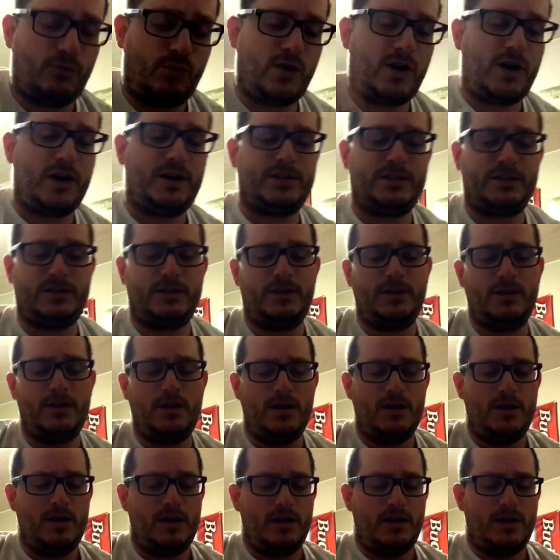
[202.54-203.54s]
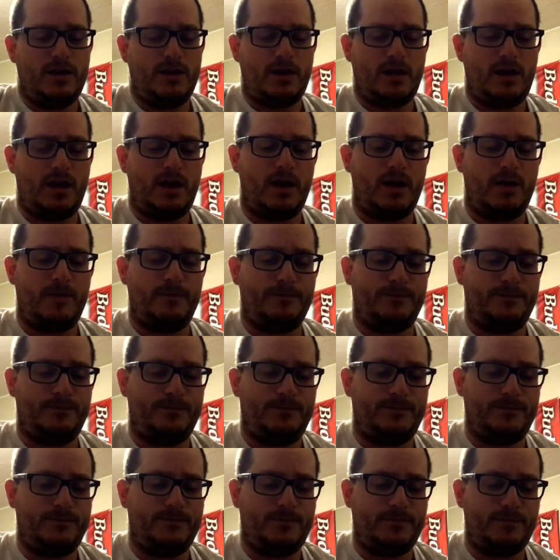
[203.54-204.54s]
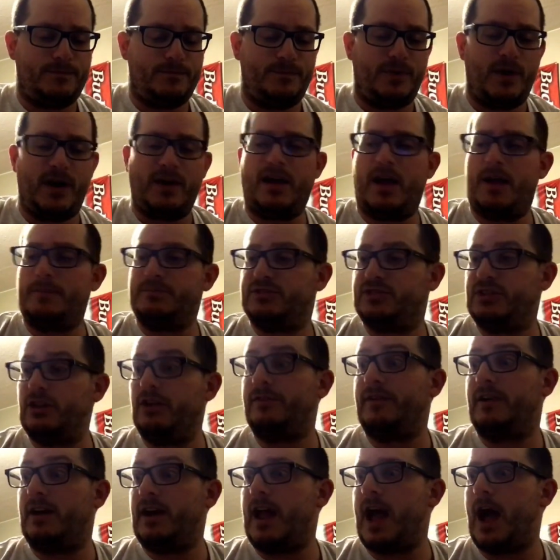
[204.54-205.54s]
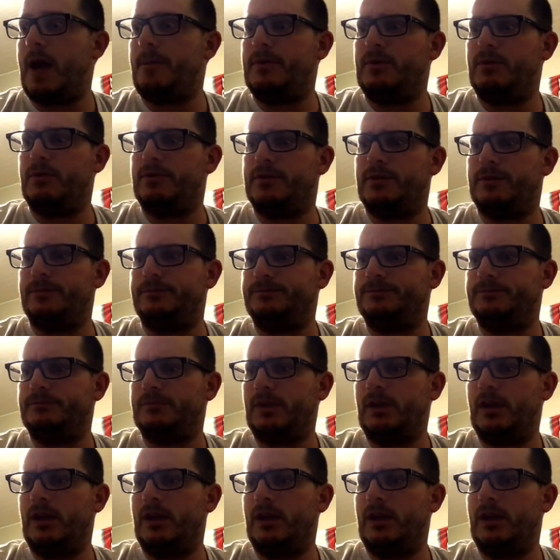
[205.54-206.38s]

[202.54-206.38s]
worst. But I'm still very happy with them.